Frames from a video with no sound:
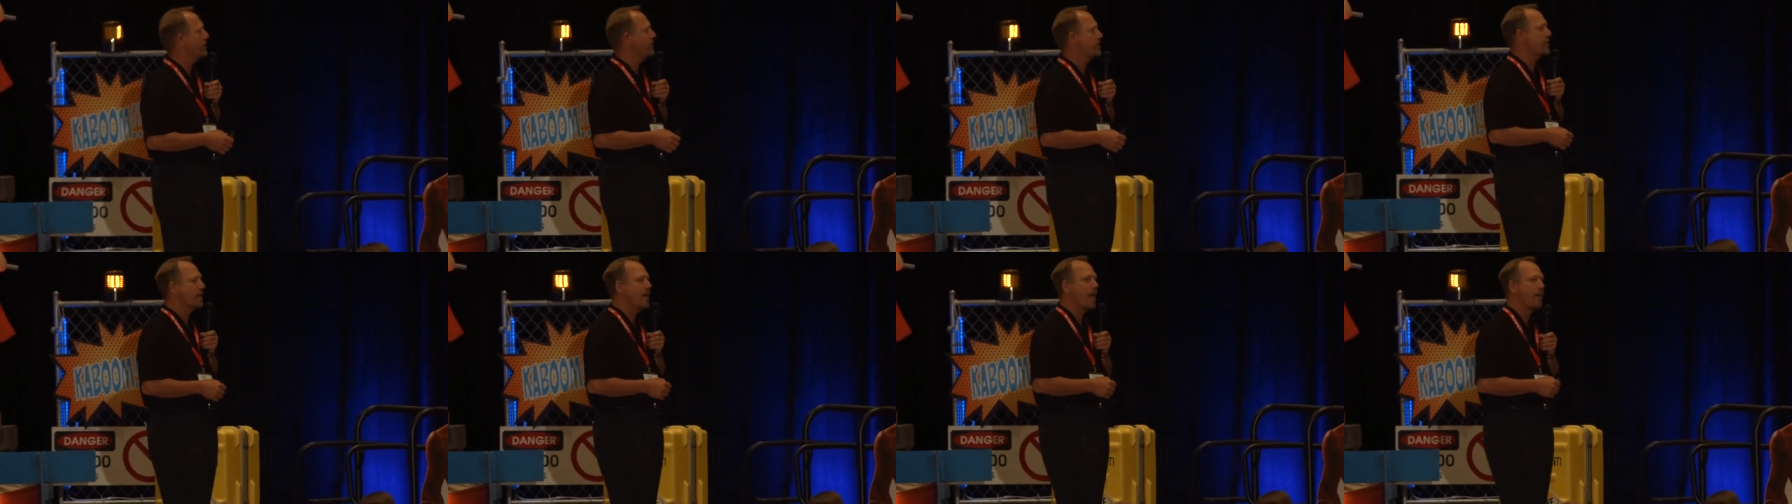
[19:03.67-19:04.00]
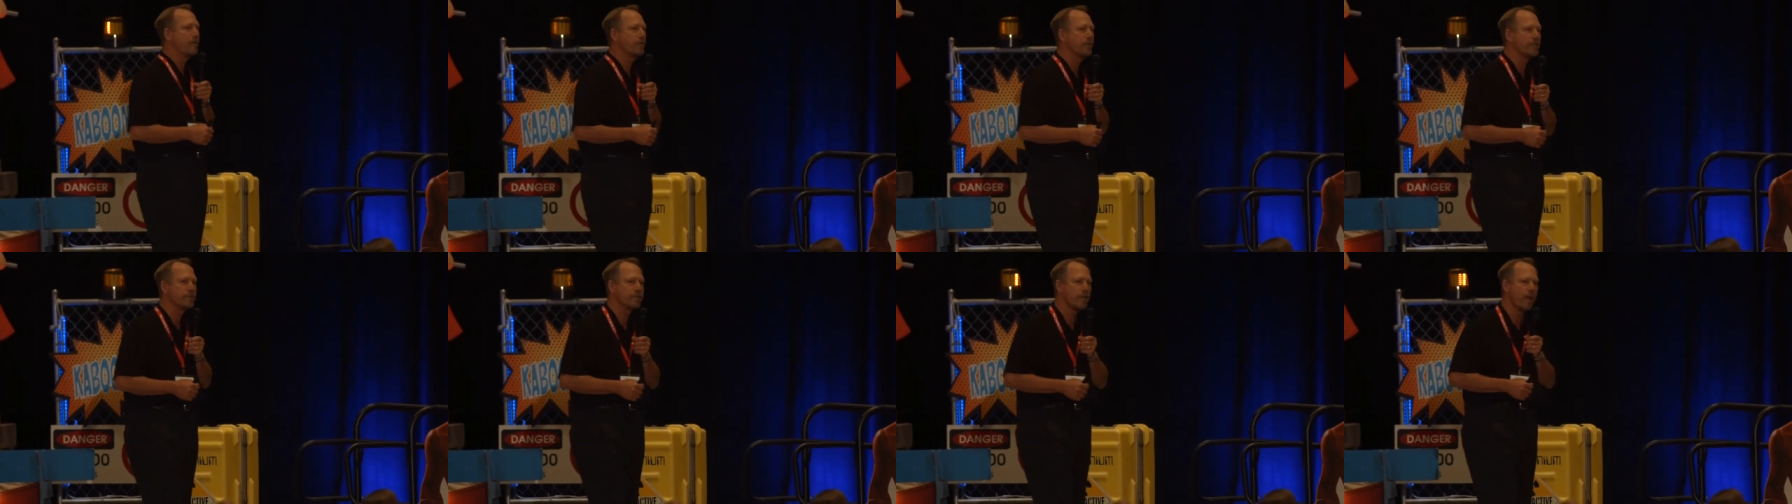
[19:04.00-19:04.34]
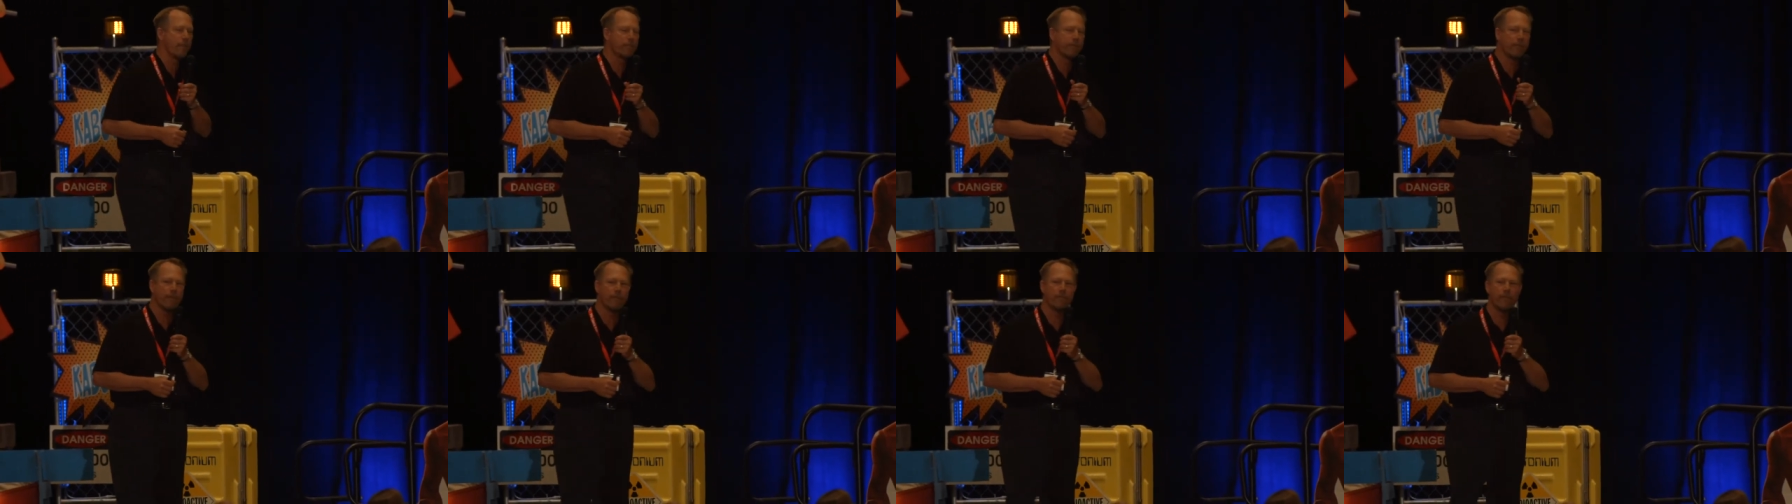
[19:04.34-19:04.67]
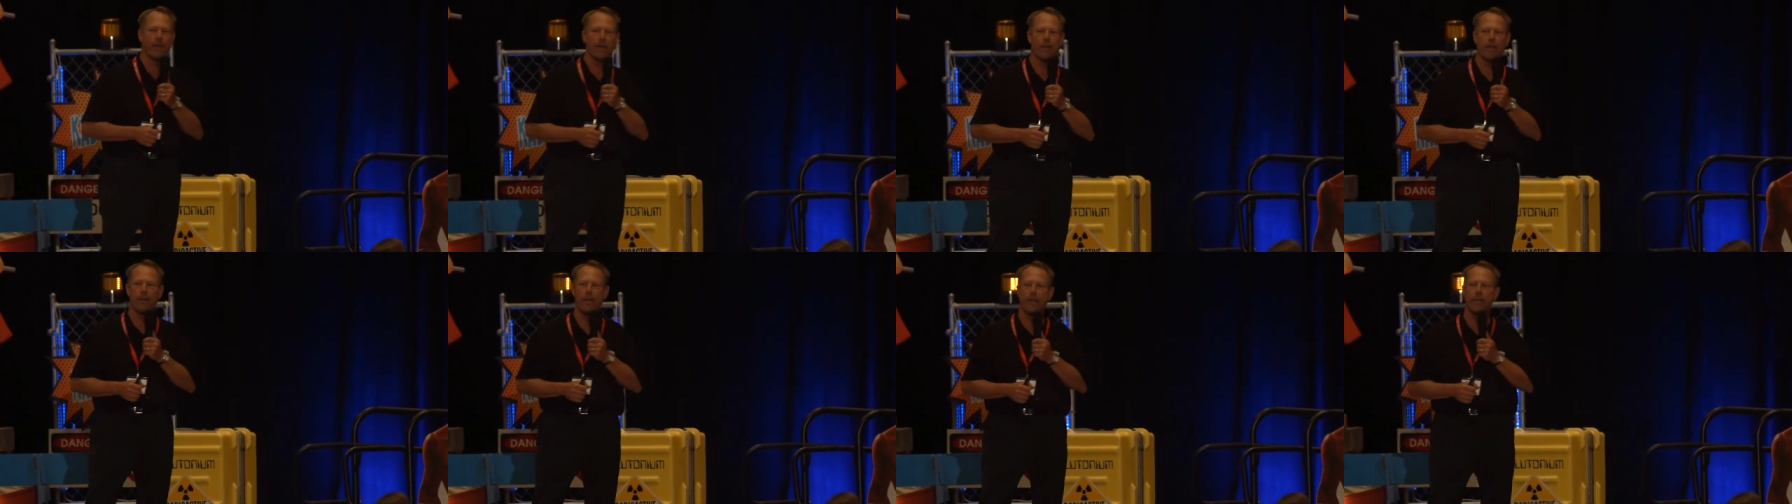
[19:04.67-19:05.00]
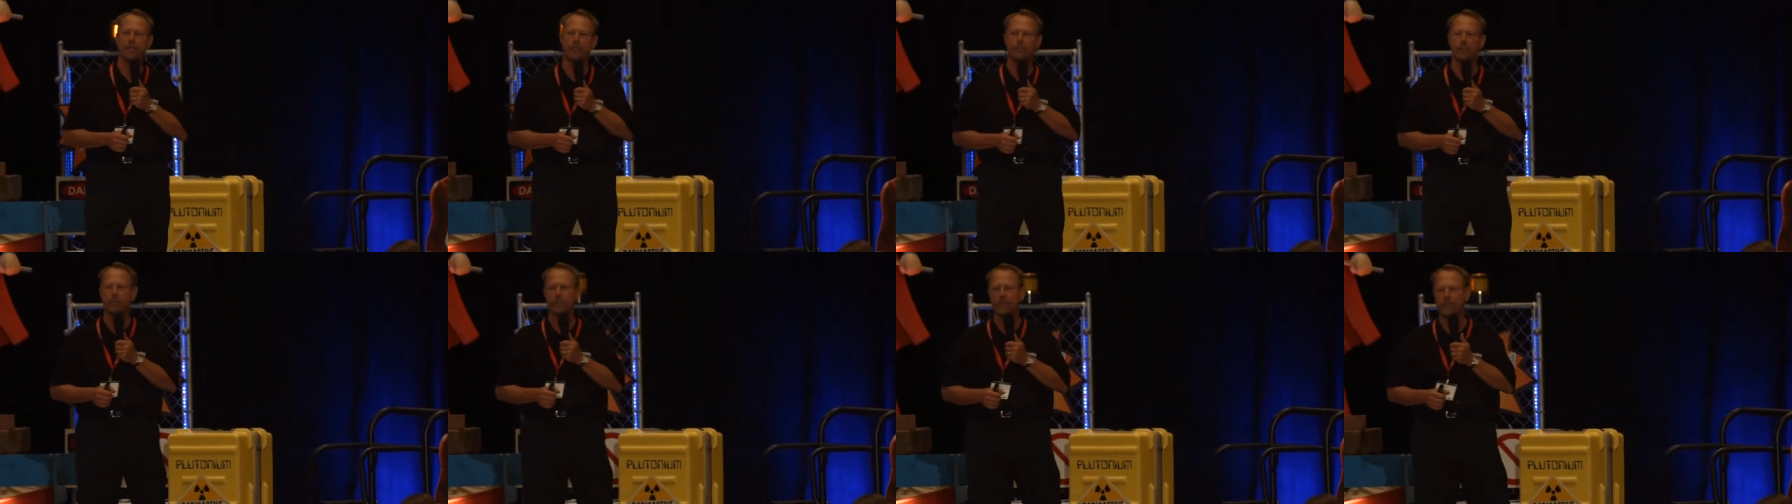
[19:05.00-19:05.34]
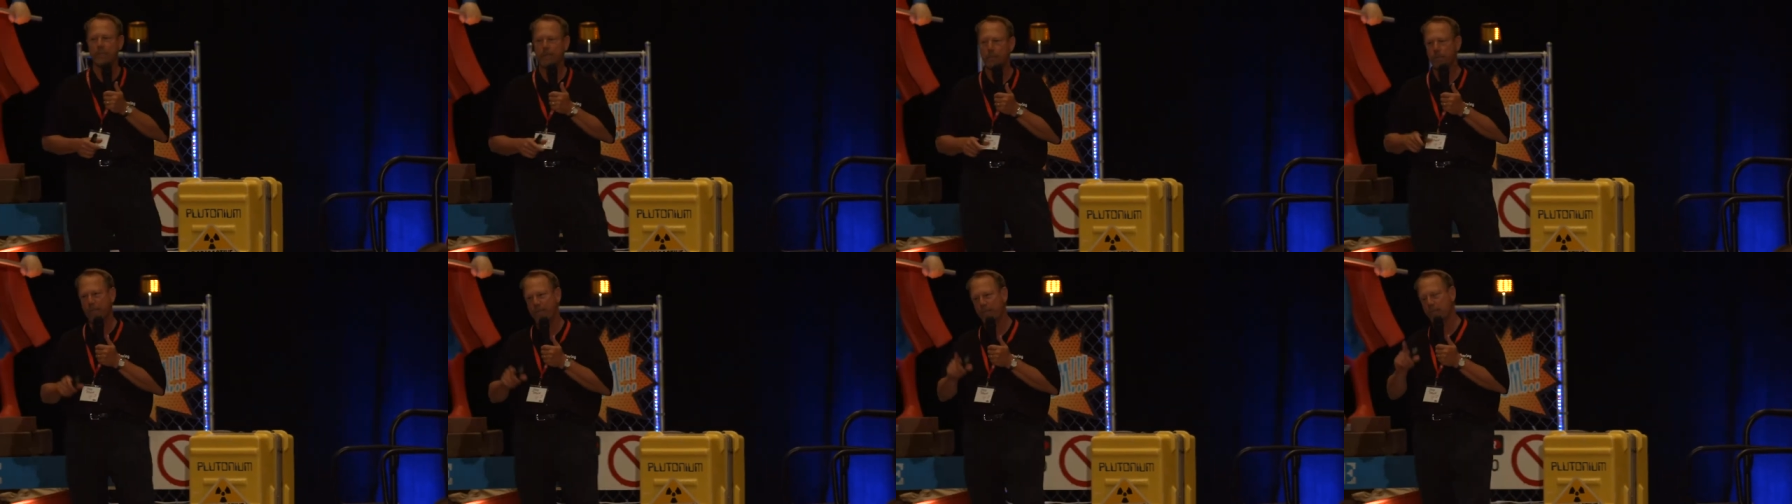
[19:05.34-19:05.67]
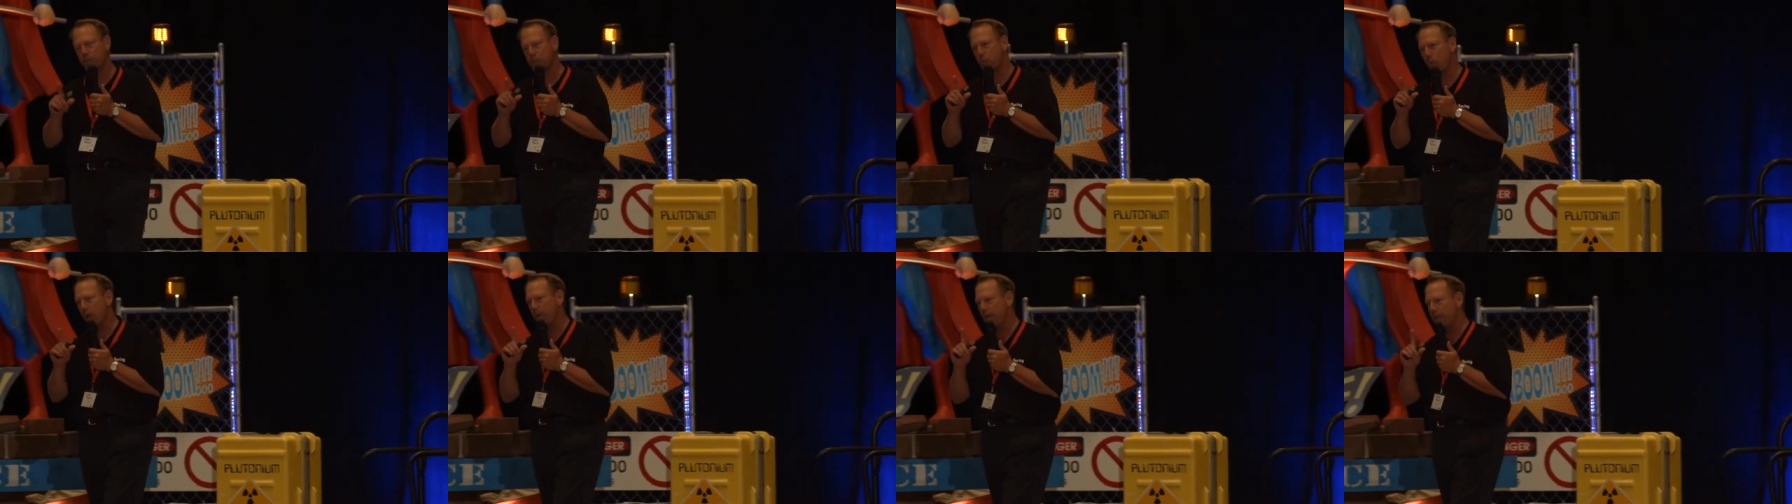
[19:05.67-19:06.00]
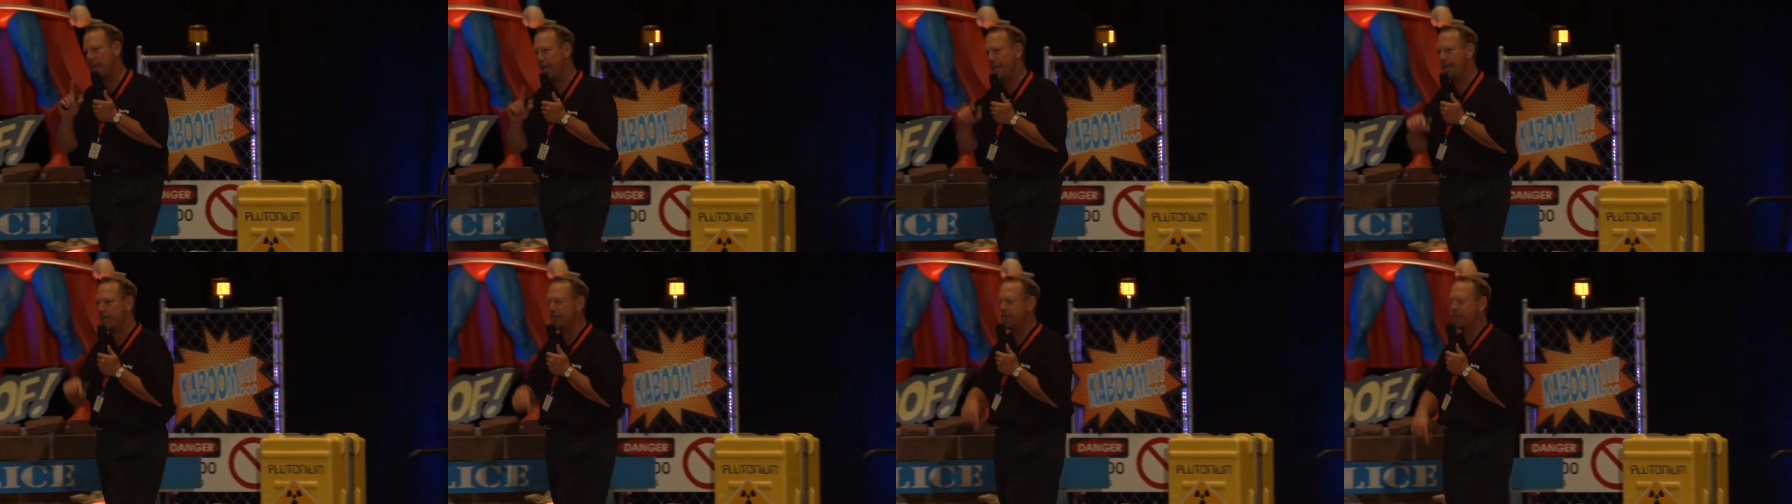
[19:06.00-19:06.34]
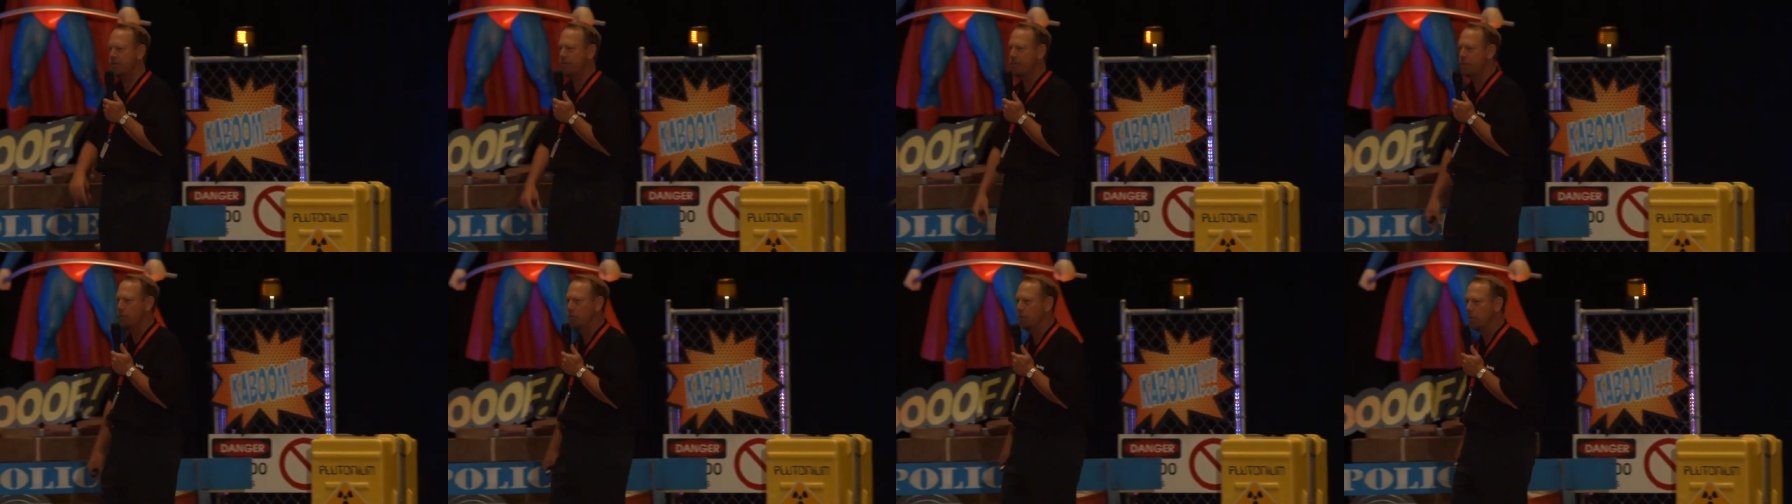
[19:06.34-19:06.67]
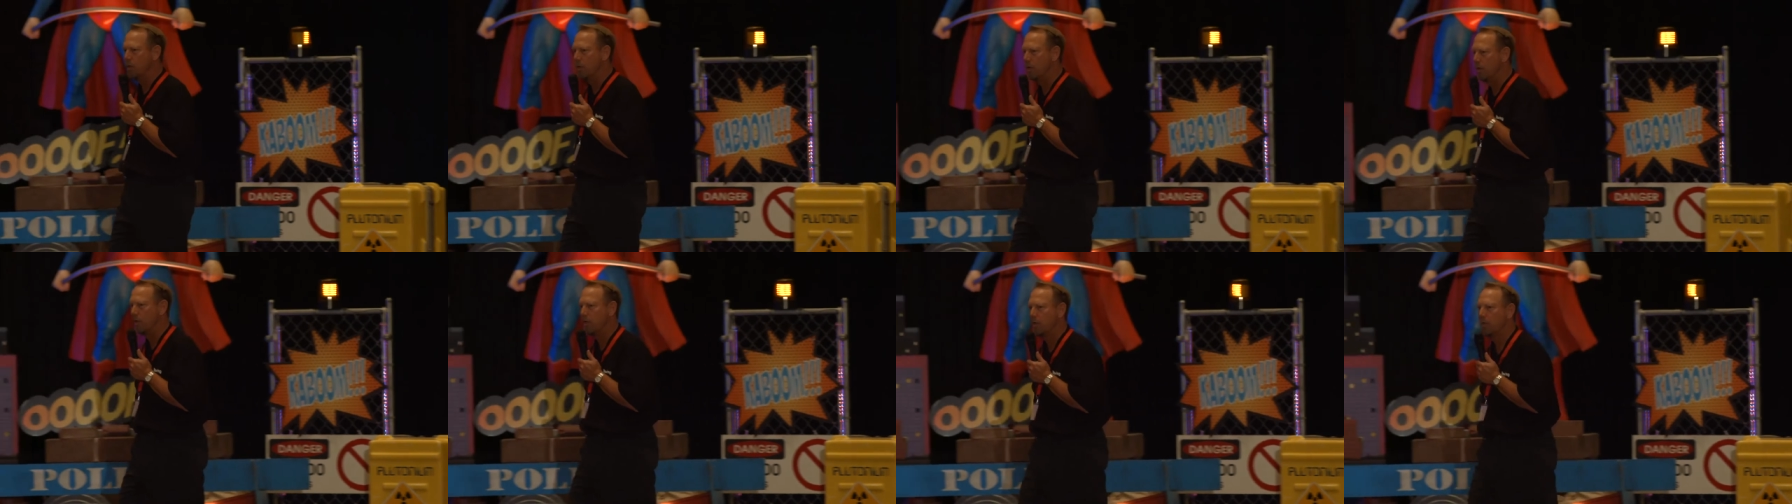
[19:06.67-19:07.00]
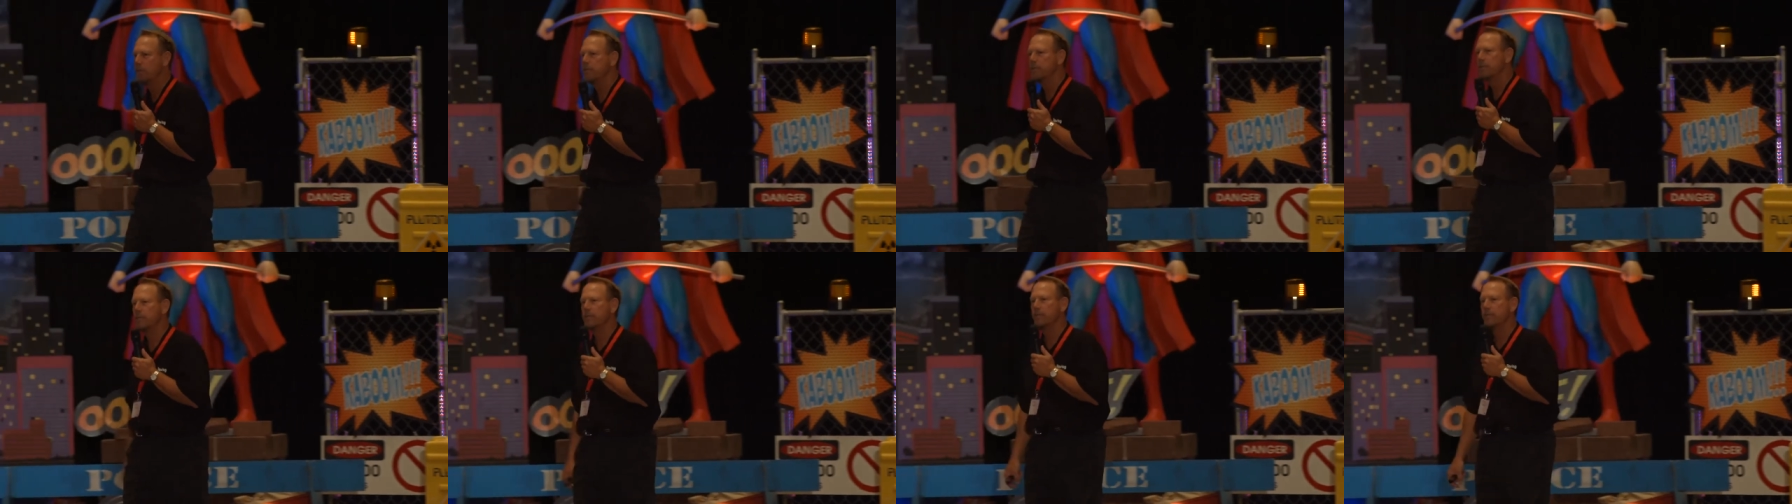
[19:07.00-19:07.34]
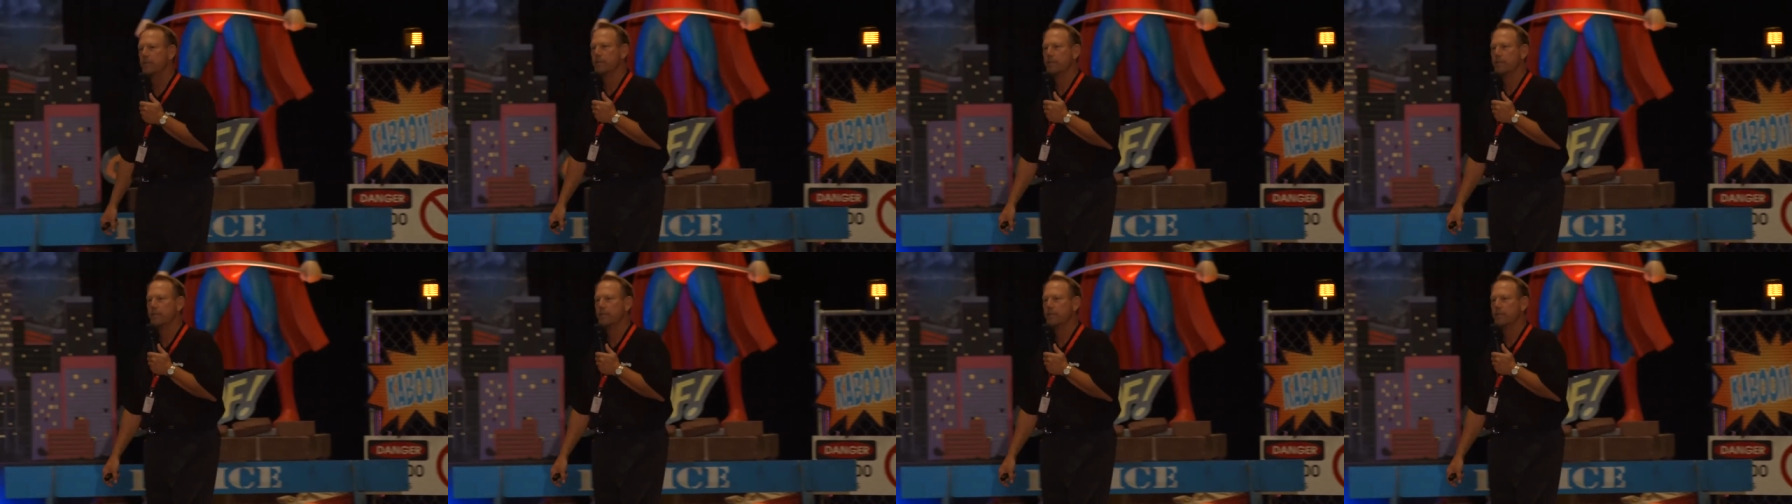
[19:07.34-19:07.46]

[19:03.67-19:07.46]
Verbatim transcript: discovered something very interesting because one day in school,